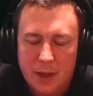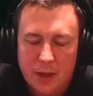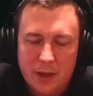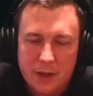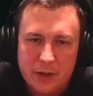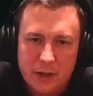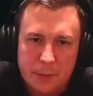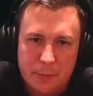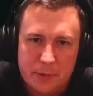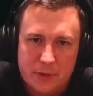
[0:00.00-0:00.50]

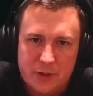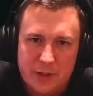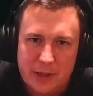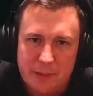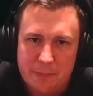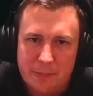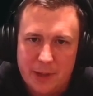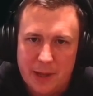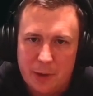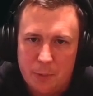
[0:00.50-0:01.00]
Double team
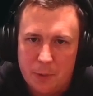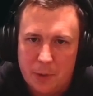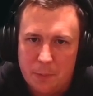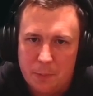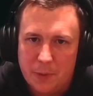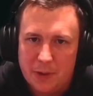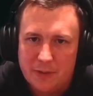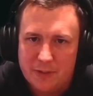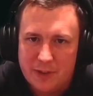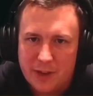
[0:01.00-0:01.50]
being when
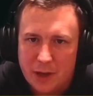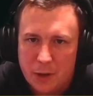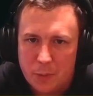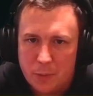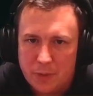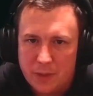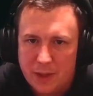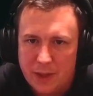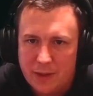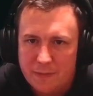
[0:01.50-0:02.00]
we attack
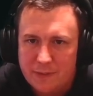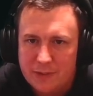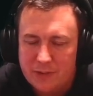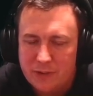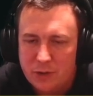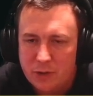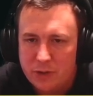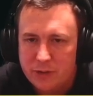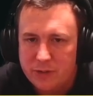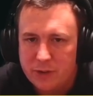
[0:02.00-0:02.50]
with it, if it's
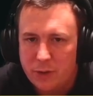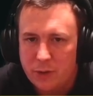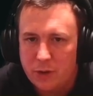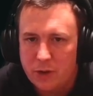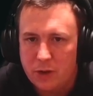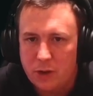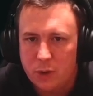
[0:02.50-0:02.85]
not a token,